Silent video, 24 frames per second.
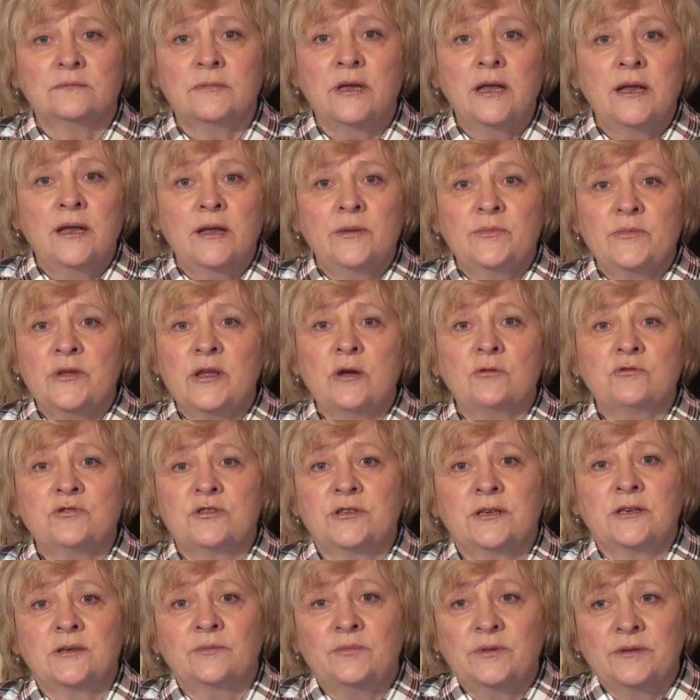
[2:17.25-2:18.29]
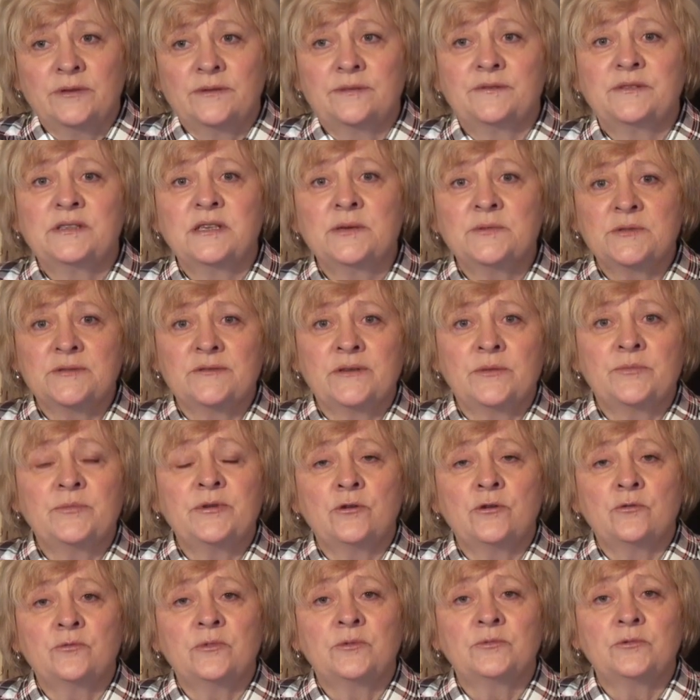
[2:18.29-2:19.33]
There are many details from
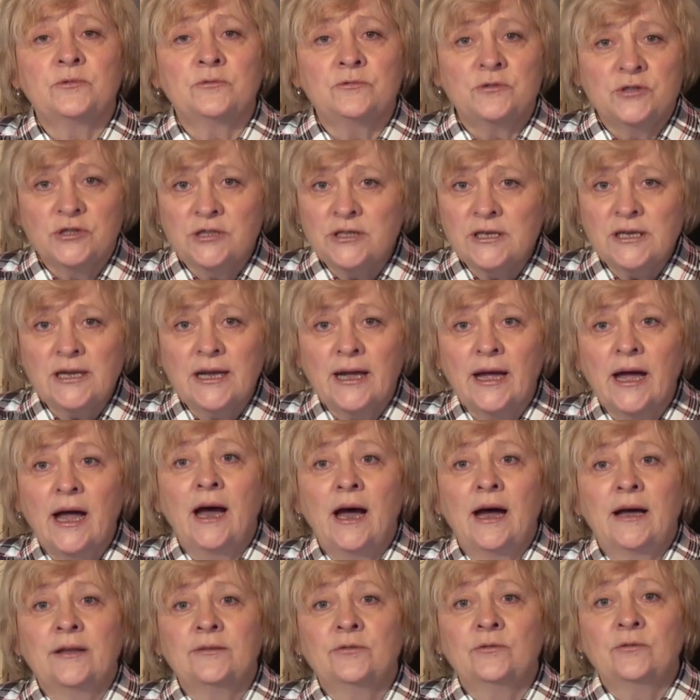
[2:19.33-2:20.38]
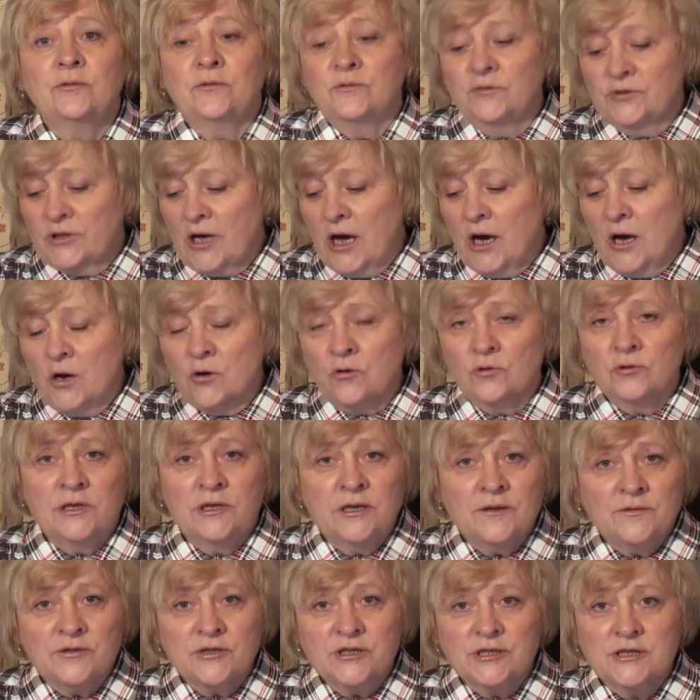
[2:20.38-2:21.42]
archaeology and history are
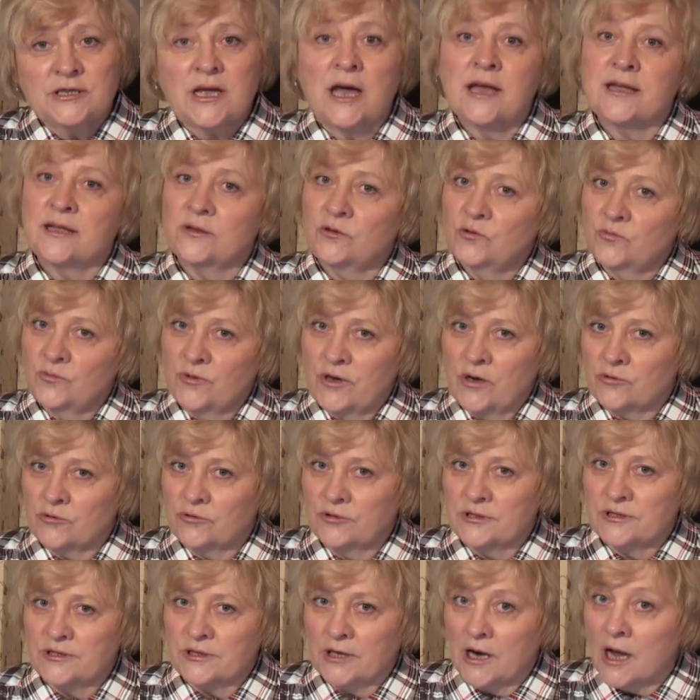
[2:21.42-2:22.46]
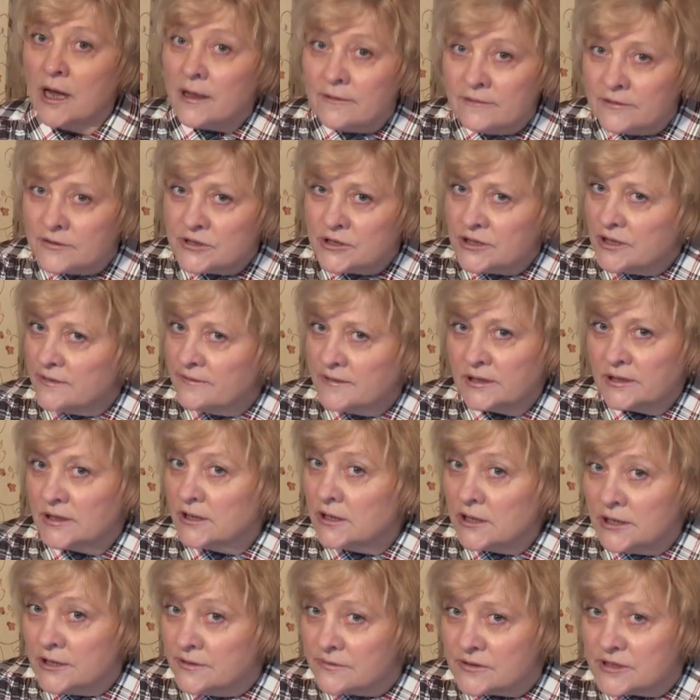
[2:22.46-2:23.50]
given. I hope
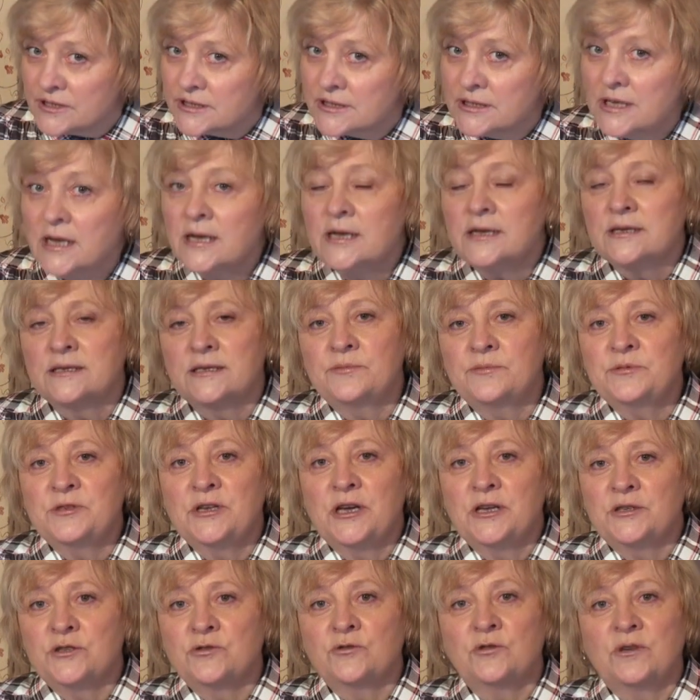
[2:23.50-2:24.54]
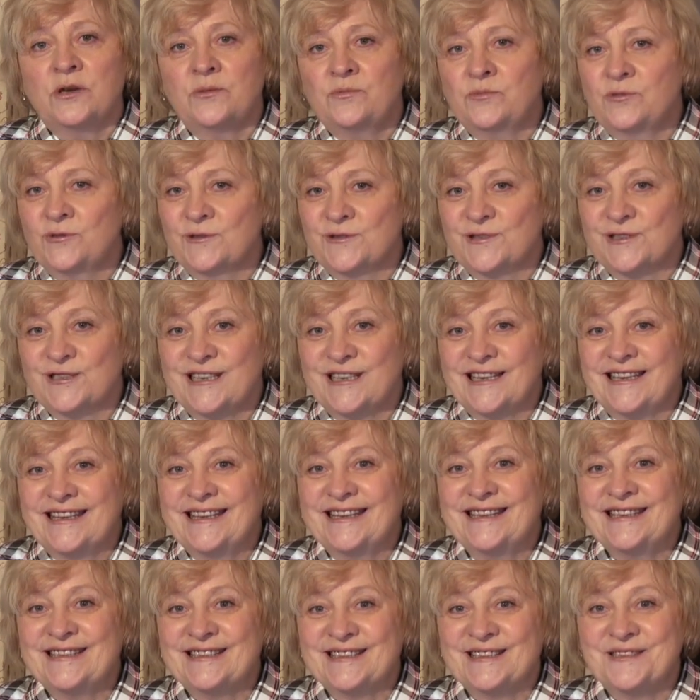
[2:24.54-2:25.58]
observant people do understand that
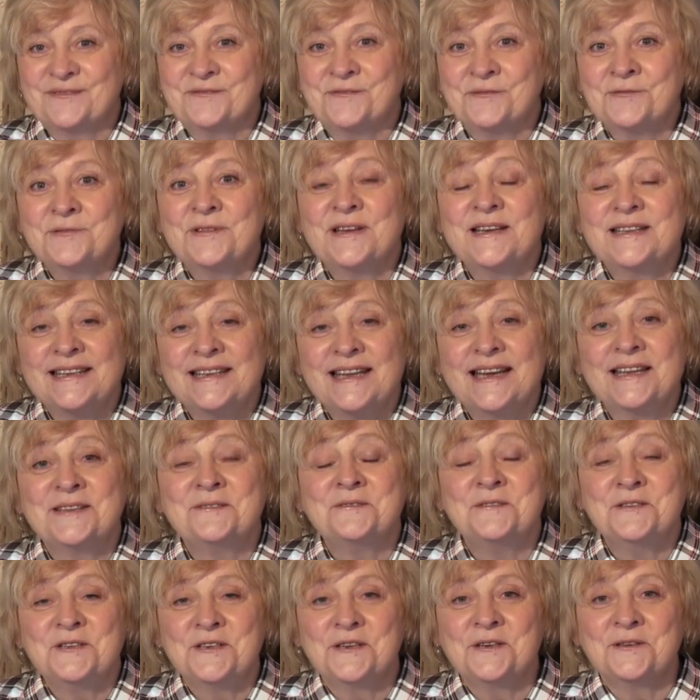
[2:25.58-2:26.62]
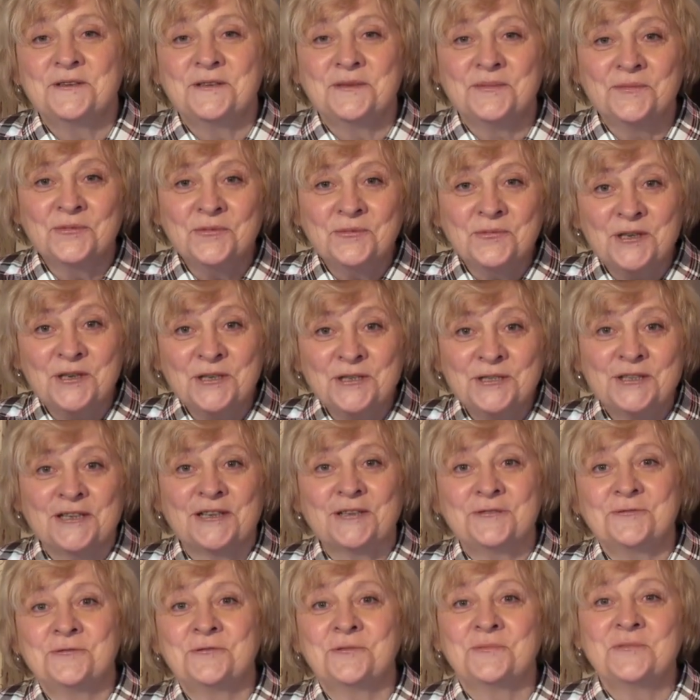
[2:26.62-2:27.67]
nothing is accidental in our life.
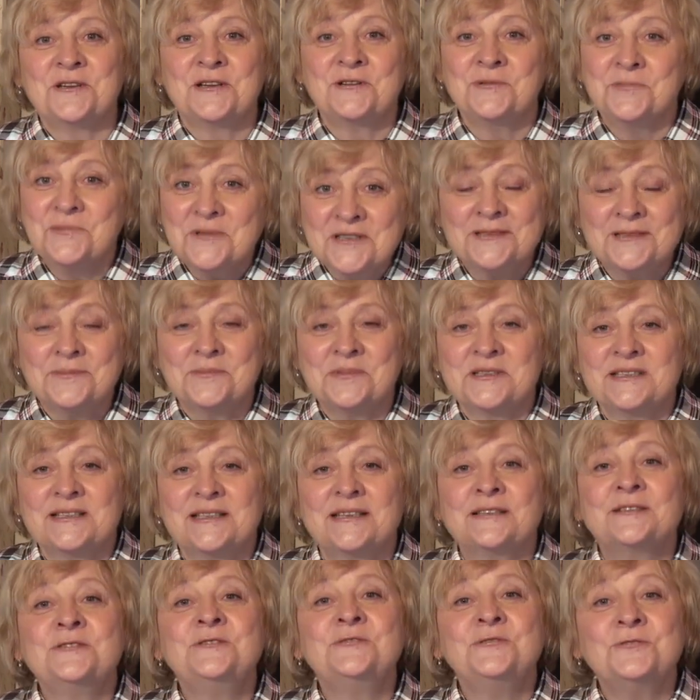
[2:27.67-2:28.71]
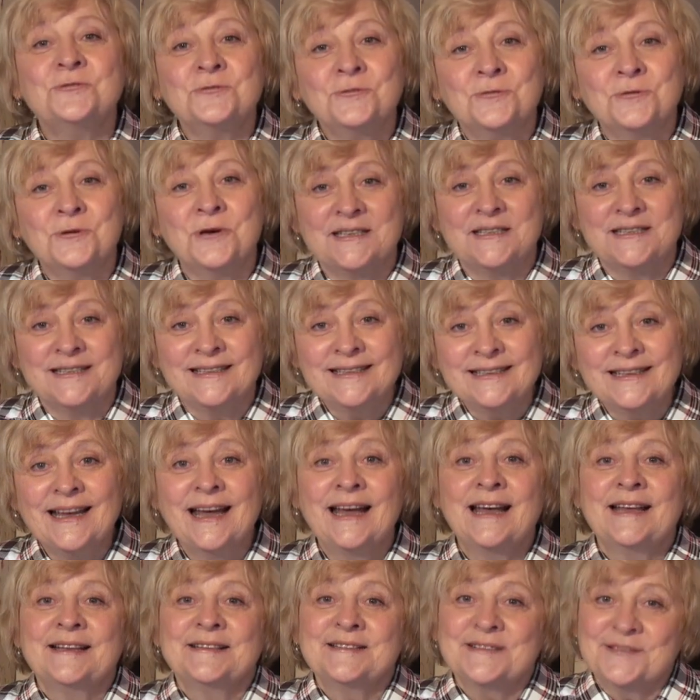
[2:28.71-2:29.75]
So, are we moving
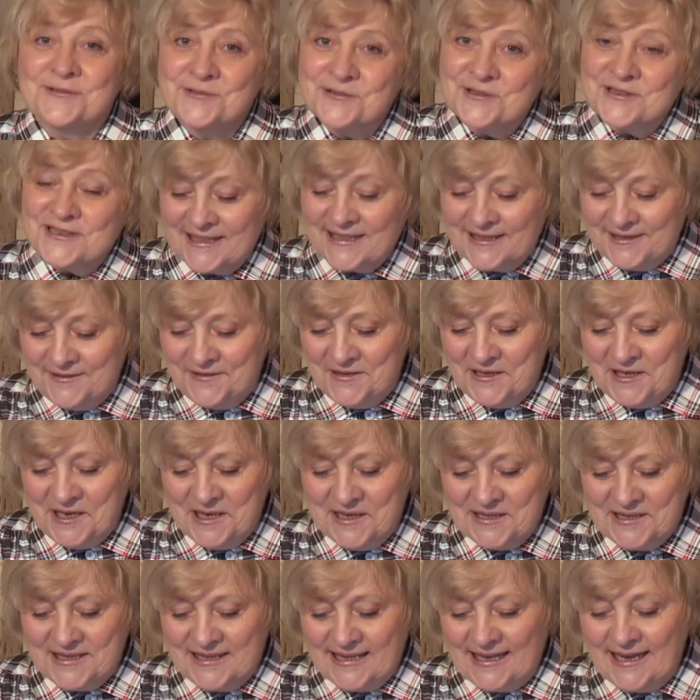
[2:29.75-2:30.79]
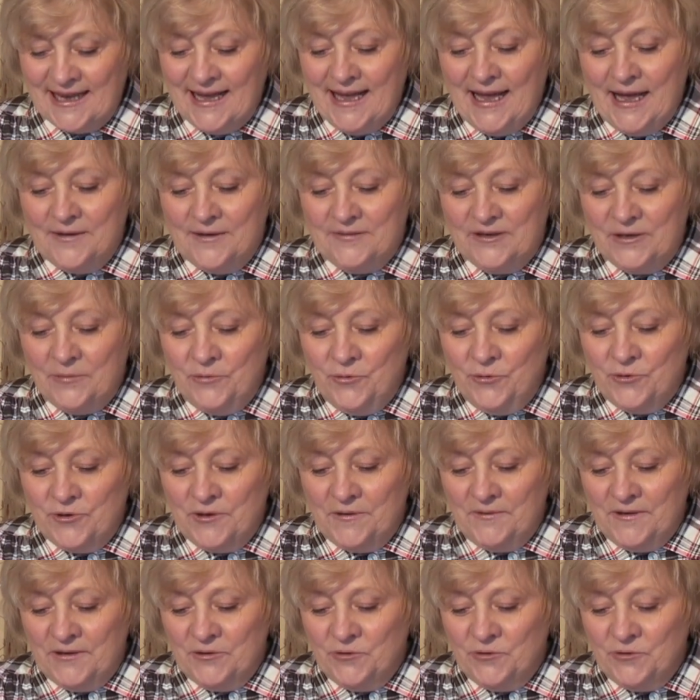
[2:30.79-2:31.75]
toward the end of the light or darkness?